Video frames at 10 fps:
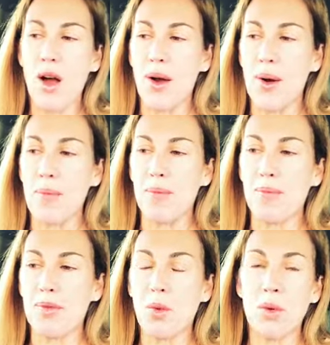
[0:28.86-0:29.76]
um,
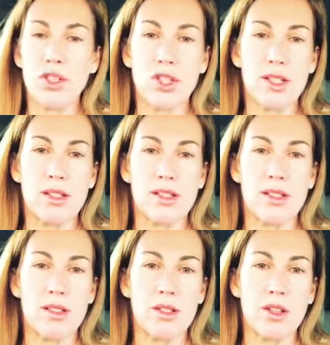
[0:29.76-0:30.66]
which
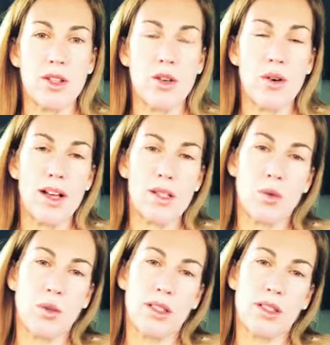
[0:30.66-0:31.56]
is, you know,
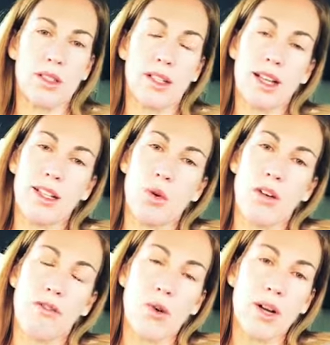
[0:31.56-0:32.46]
as we're getting to
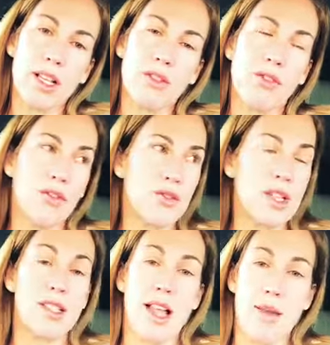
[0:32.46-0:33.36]
our 40s,
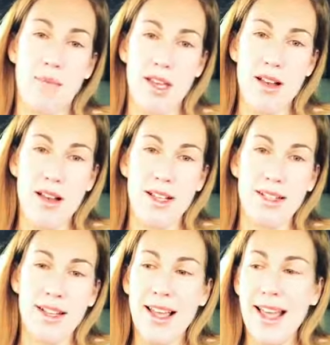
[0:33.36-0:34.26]
50s, and
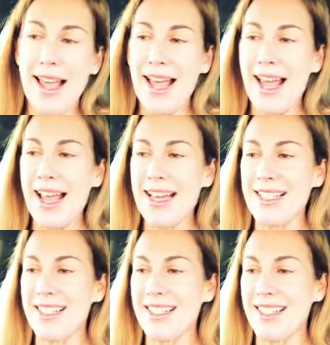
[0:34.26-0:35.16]
beyond.
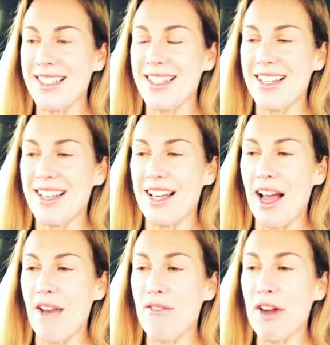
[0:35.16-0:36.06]
And
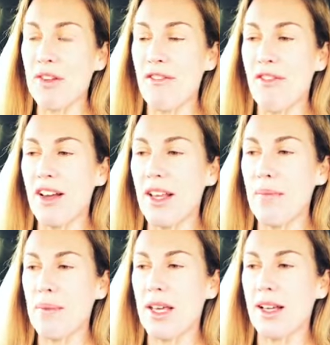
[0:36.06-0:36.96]
I found it funny
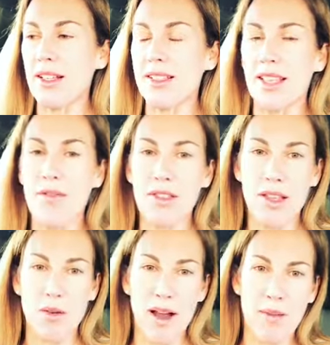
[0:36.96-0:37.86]
because even
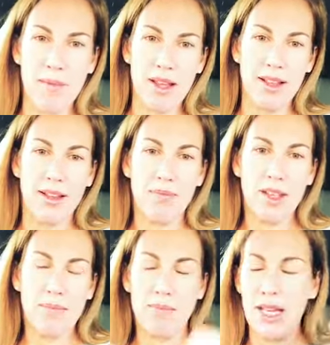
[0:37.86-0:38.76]
though I may
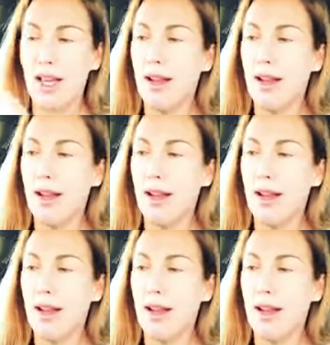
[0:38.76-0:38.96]
be